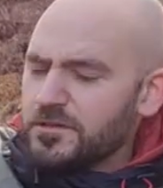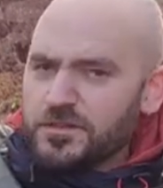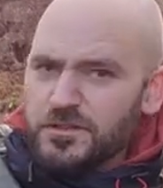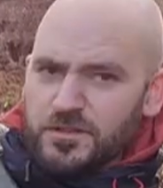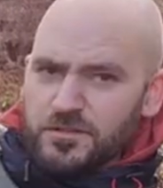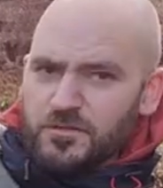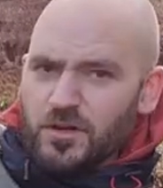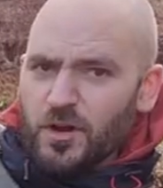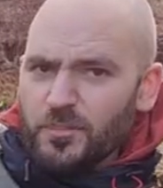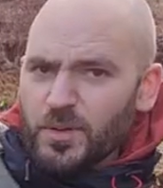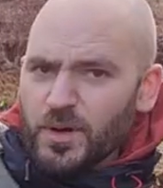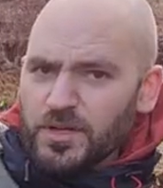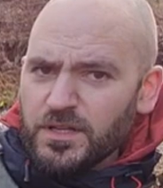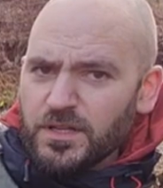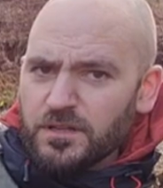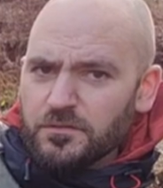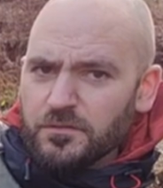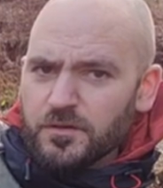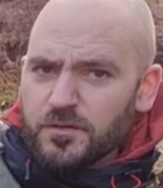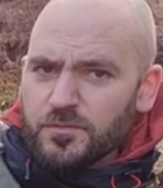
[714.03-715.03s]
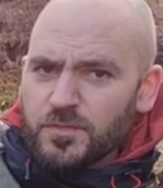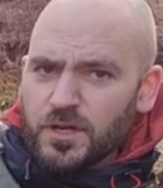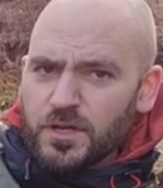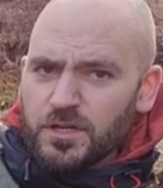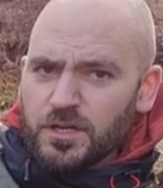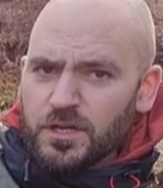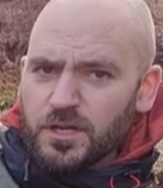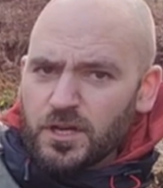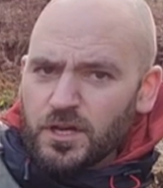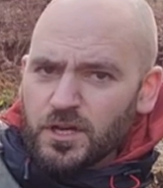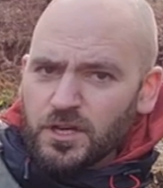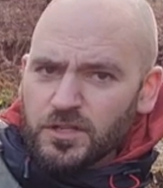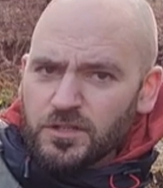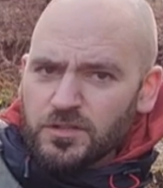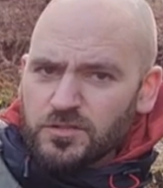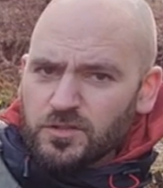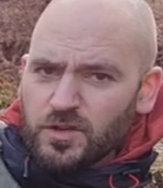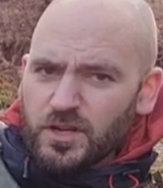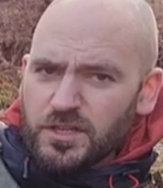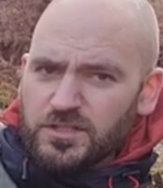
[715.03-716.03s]
you've got plenty of room.
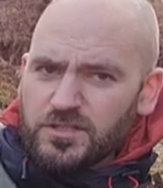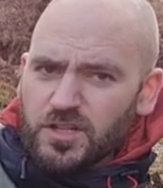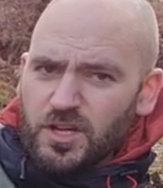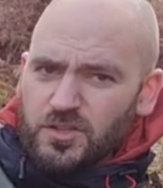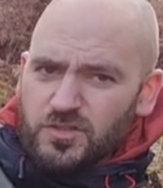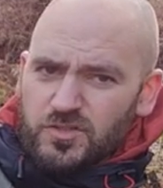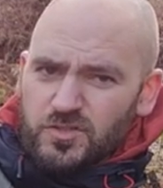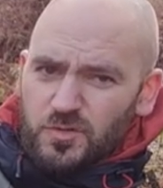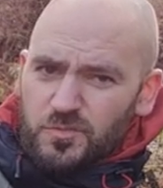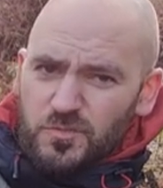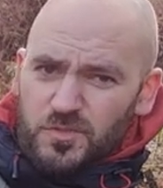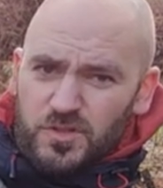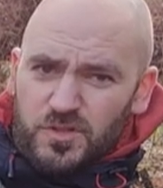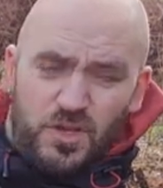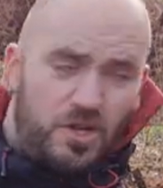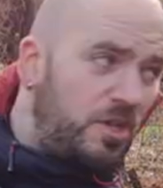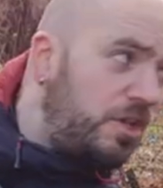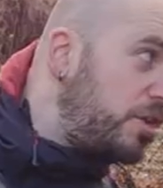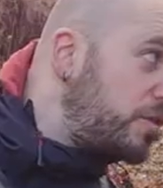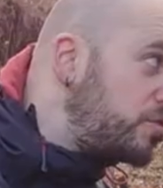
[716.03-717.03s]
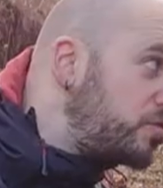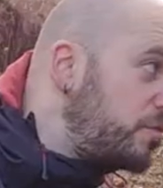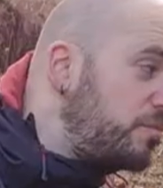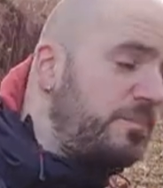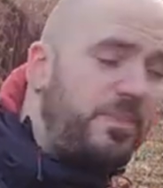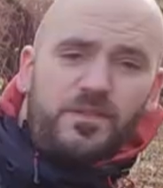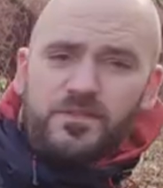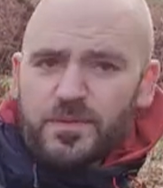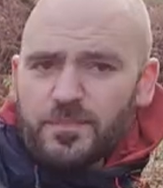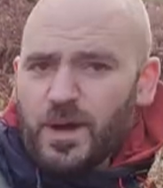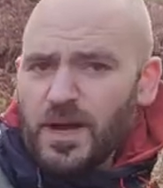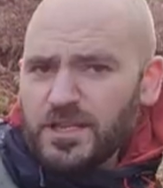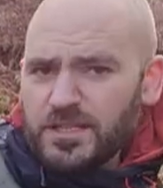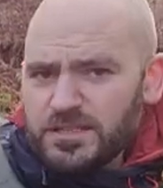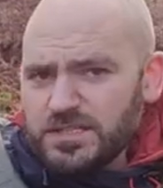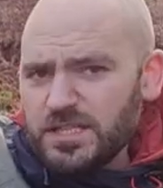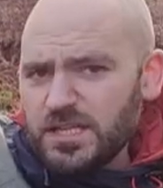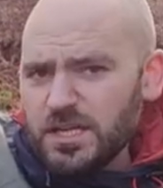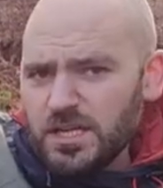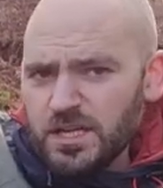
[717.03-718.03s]
So it's not some bivvy
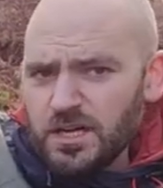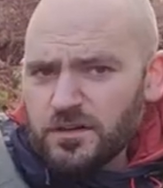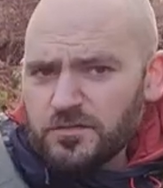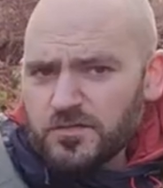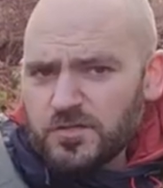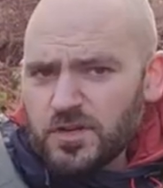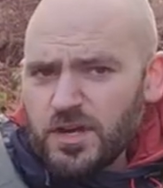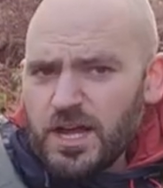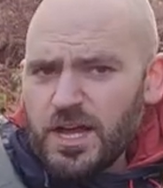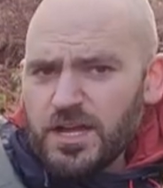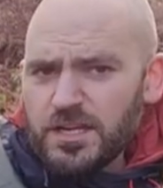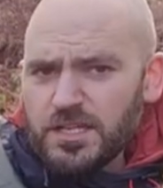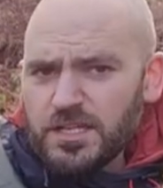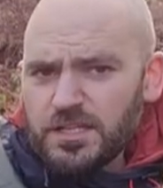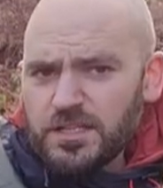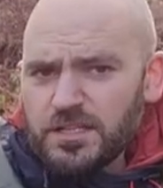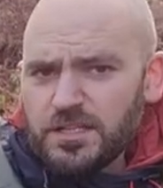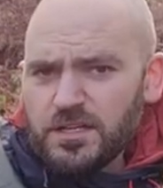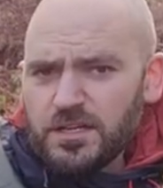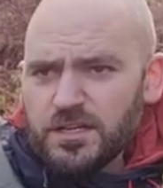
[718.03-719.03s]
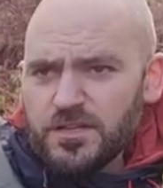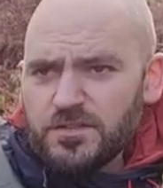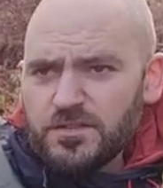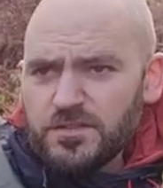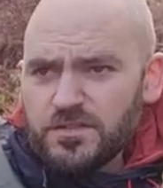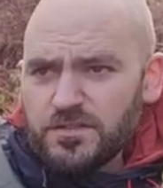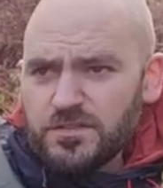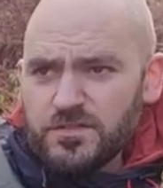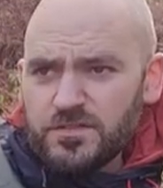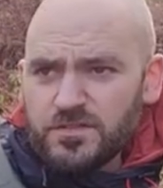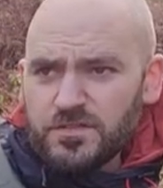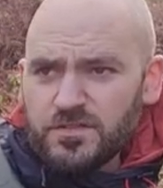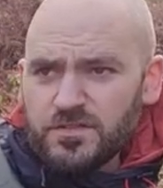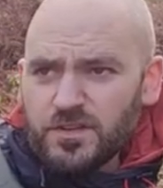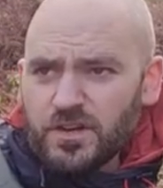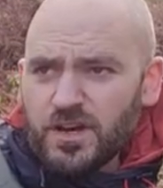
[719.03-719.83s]
bags I've tried, and they're